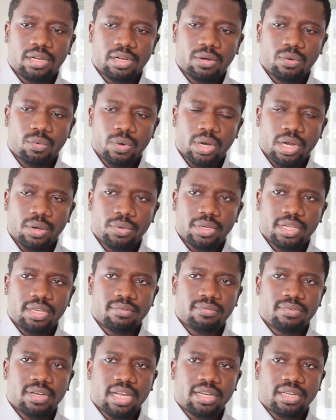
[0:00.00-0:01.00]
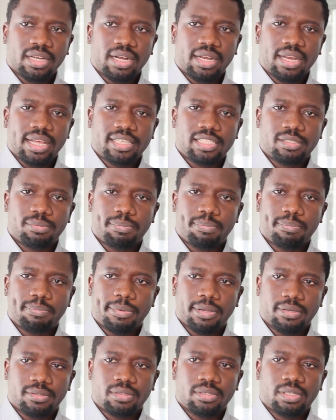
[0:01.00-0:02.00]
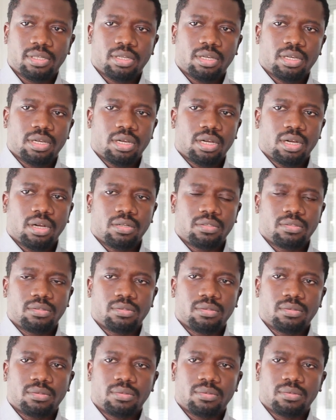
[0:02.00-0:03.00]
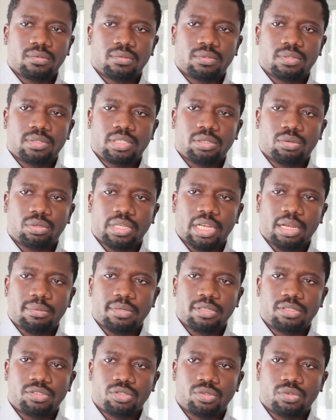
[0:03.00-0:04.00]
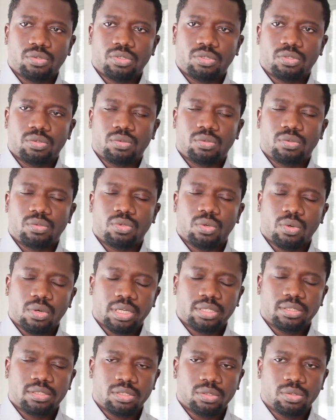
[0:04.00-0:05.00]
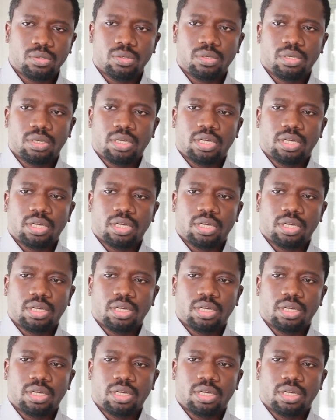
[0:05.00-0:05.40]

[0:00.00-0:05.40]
where we invite an expert on stereotype issues to talk to